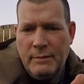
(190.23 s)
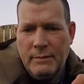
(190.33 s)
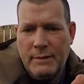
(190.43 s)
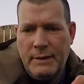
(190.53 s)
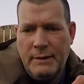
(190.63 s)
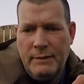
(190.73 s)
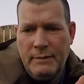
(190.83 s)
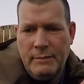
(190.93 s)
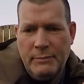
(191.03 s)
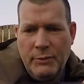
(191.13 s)
Okay,
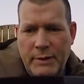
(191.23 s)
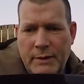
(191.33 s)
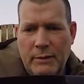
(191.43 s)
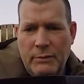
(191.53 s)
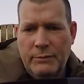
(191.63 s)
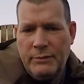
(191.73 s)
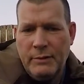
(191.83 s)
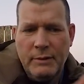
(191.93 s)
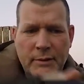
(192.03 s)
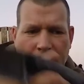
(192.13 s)
pretty close.
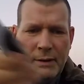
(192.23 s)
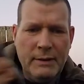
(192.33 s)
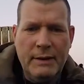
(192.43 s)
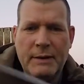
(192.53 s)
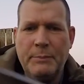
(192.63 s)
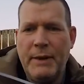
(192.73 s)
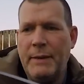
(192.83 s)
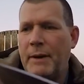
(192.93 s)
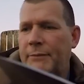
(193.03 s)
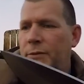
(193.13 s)
I think the
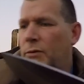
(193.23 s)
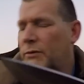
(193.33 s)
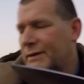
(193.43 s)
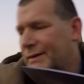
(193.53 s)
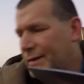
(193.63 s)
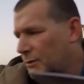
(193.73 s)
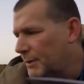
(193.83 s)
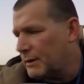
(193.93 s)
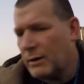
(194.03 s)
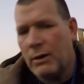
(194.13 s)
BMF2 is a little
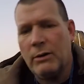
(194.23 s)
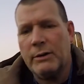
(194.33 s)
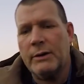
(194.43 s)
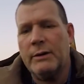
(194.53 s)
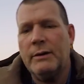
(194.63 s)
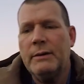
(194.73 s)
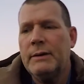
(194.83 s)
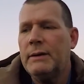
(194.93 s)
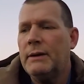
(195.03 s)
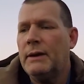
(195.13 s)
bit longer,
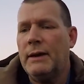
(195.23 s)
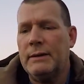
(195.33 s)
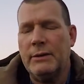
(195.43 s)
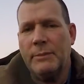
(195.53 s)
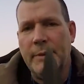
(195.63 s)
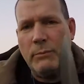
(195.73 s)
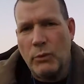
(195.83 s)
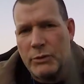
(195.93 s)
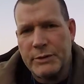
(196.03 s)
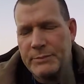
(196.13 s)
a little bit
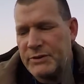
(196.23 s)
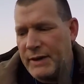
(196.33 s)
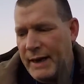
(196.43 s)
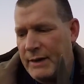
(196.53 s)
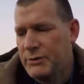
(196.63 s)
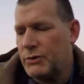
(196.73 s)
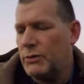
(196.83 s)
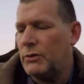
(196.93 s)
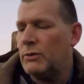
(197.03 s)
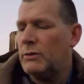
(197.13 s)
more
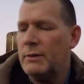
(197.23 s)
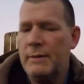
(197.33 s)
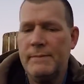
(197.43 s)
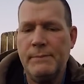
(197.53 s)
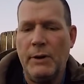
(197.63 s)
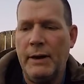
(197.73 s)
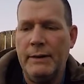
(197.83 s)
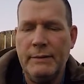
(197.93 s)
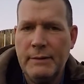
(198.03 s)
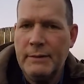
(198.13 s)
substantial,
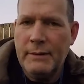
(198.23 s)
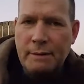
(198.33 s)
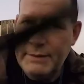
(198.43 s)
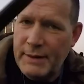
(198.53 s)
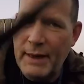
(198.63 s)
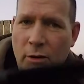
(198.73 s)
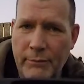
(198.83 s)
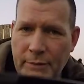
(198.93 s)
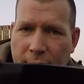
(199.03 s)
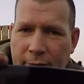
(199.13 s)
but this is a hell
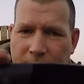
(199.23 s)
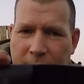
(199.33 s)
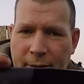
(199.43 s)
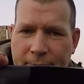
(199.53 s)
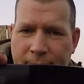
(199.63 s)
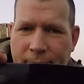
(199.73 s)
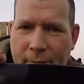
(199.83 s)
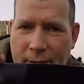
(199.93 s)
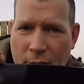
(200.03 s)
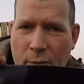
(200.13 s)
of a knife, man.
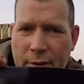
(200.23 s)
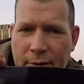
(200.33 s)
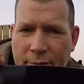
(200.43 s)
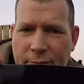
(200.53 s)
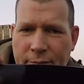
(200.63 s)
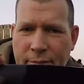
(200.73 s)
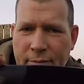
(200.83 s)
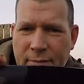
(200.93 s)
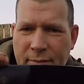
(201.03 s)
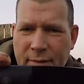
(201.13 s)
I know it is.
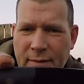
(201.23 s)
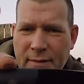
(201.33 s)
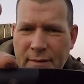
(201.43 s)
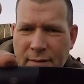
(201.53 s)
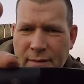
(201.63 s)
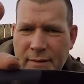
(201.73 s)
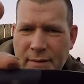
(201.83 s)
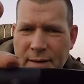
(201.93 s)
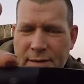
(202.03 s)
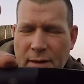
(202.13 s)

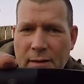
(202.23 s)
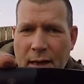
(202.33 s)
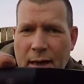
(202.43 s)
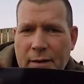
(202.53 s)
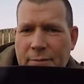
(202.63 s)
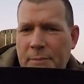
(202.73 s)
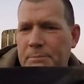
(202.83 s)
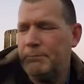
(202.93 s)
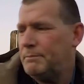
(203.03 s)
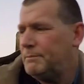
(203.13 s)
They sell a lot of them.
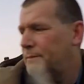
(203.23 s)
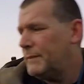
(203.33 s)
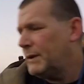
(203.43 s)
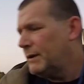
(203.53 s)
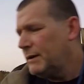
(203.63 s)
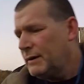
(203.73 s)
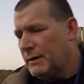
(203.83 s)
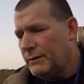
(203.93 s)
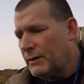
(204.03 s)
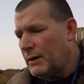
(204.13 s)

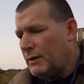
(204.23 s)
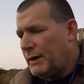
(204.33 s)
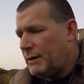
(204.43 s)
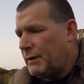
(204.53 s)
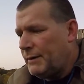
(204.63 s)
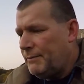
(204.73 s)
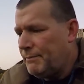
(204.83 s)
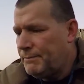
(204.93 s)
So anyway,